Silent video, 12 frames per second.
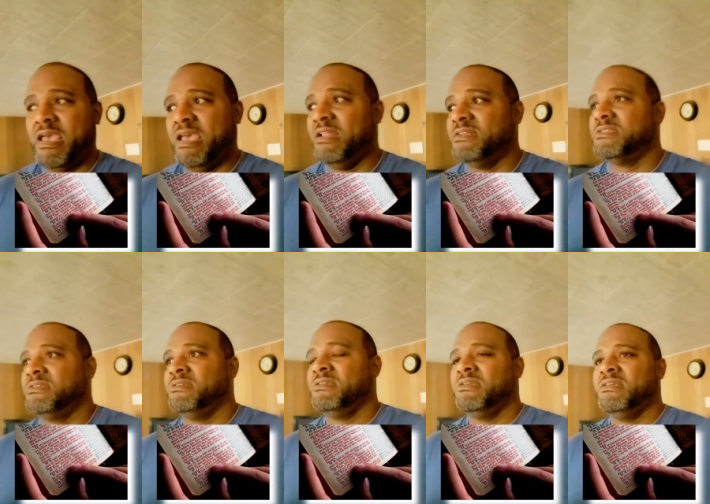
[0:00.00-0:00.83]
And
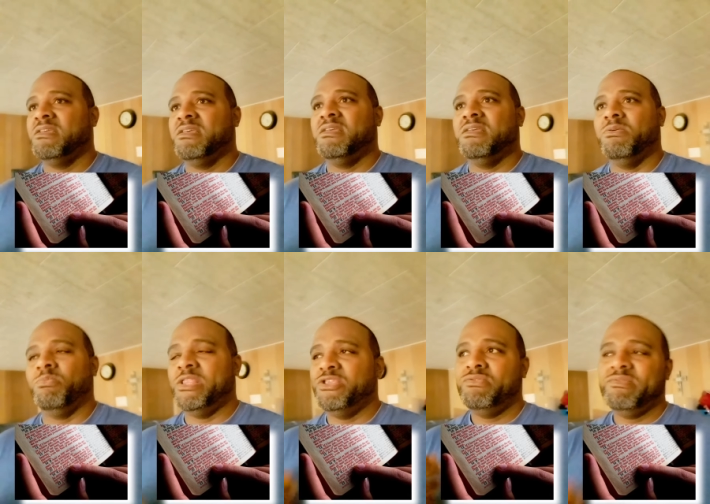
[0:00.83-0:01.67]

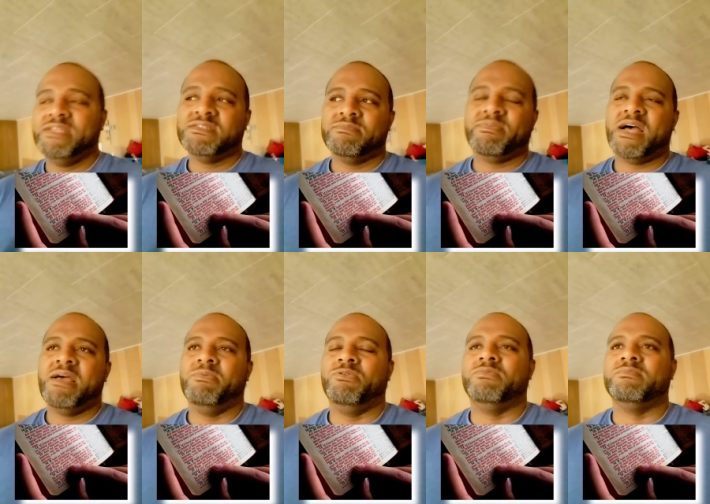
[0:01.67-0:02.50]
when you read your
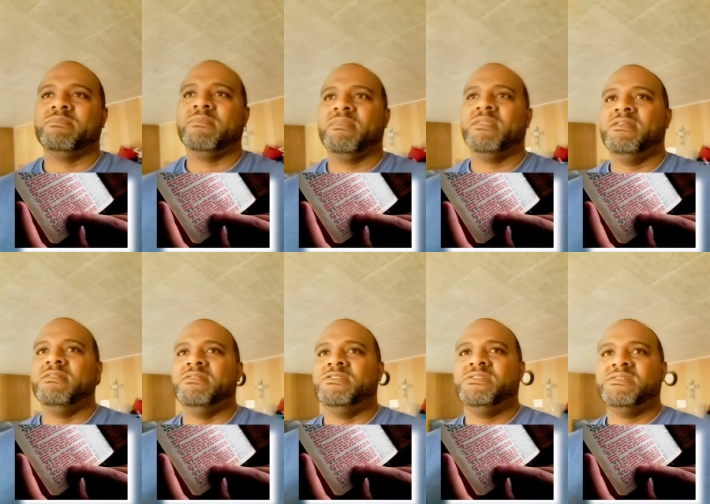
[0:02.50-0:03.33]
Bible,
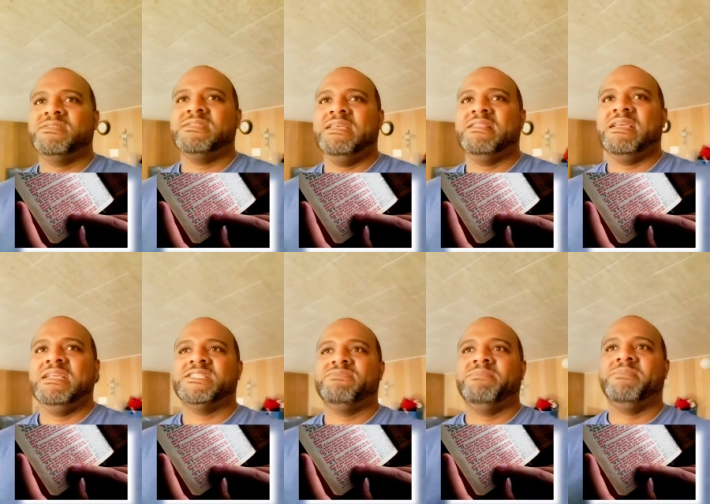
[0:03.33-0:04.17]
you should see
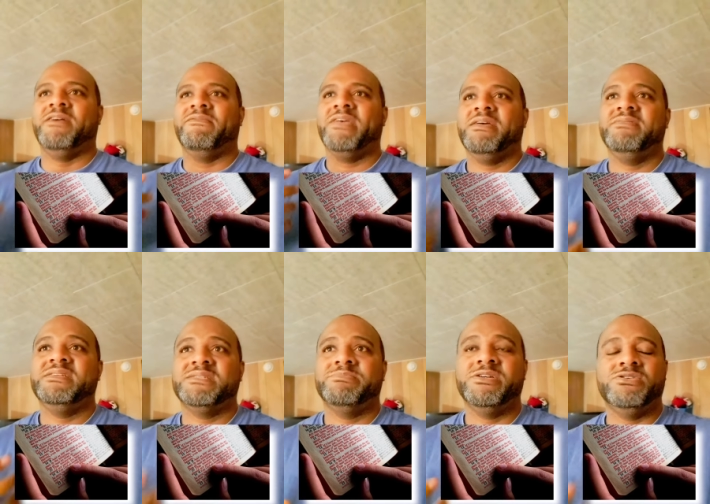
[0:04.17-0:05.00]
things from a
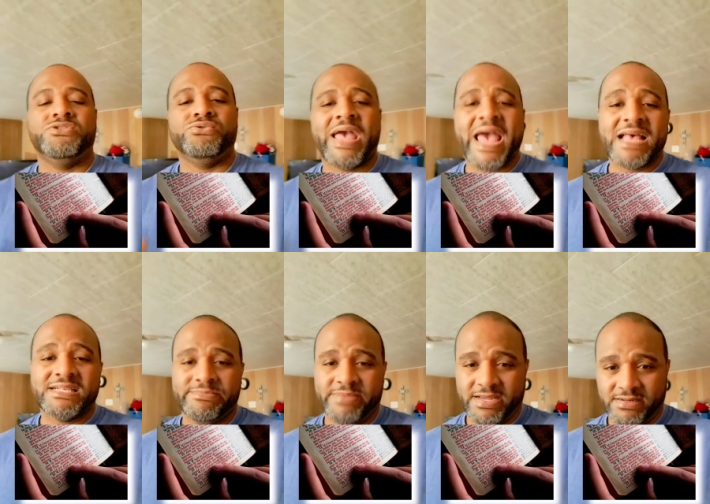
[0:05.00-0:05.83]
very spiritual
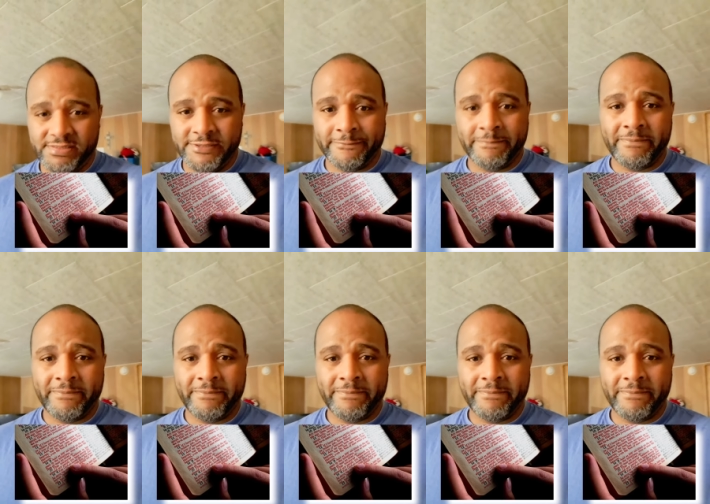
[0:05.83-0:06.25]
aspect.